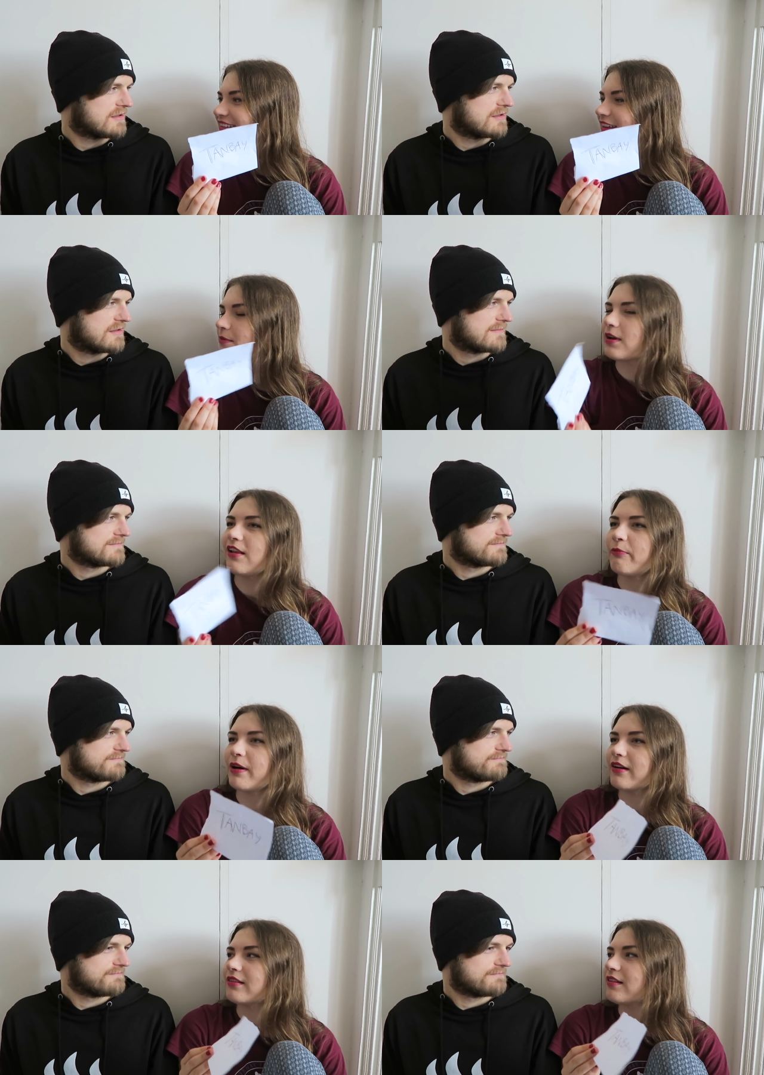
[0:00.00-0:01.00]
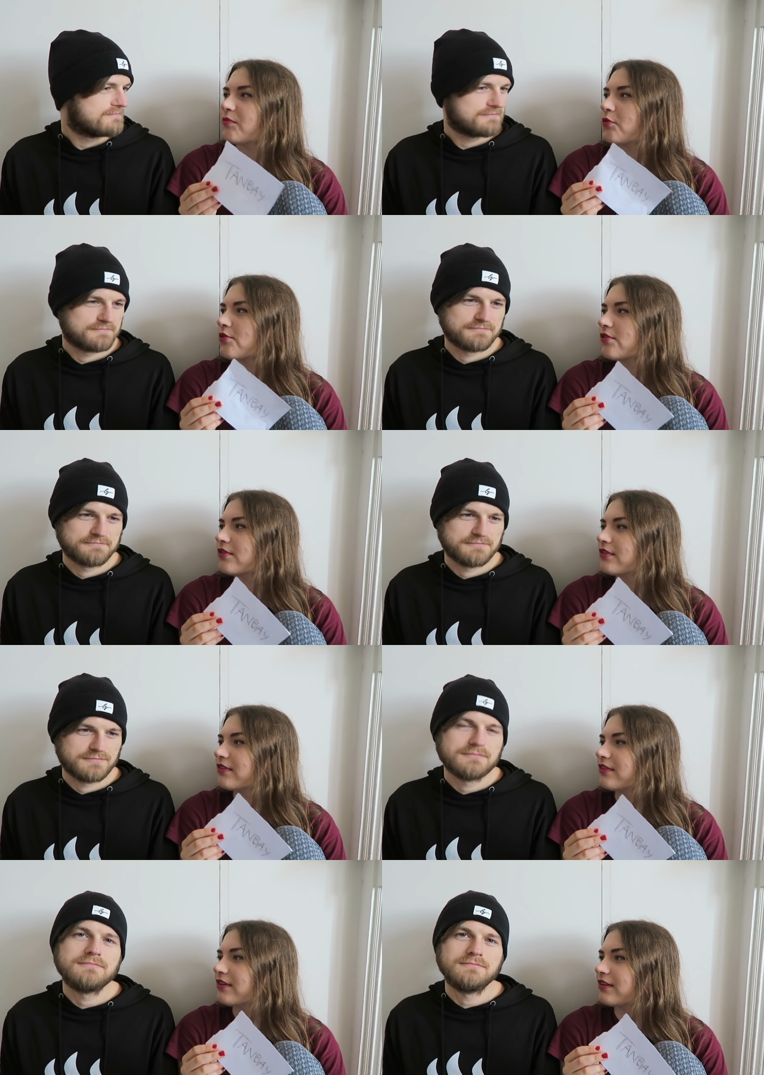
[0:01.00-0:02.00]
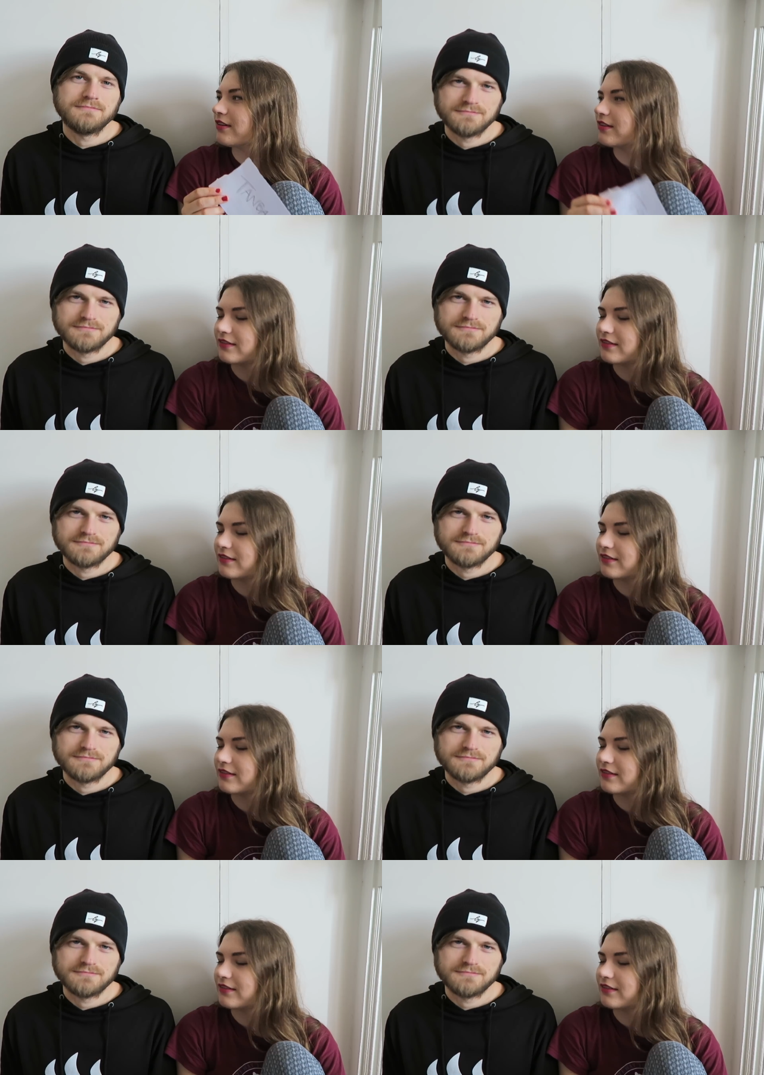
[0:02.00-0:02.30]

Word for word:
Speaker 1: Yeah, but I love parties more. Hmm.